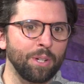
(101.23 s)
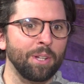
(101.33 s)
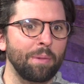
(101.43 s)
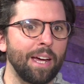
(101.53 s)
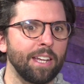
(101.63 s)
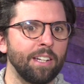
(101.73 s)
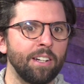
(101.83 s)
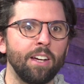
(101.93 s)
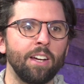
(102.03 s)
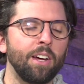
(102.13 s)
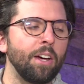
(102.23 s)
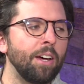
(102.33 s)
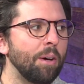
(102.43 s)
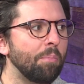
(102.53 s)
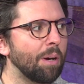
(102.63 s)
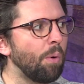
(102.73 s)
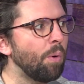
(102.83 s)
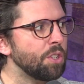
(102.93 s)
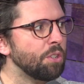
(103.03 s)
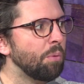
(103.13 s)
back in. But I'm
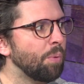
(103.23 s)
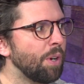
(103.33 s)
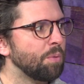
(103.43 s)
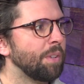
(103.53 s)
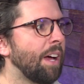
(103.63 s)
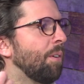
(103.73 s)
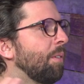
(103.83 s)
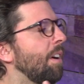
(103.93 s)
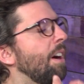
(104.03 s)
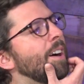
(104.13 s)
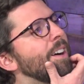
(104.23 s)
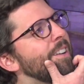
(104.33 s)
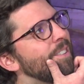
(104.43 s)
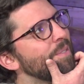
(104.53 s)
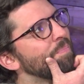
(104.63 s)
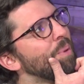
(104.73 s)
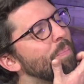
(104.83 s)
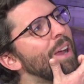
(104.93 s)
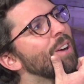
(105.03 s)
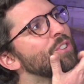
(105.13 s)
always so impressed with how
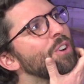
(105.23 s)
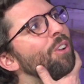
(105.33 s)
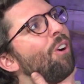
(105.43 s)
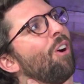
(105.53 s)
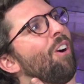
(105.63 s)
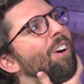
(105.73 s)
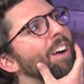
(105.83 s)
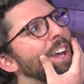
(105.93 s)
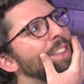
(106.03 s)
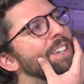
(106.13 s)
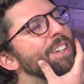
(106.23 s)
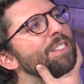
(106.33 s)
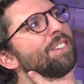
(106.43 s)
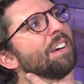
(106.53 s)
prepared y'all are. I think it's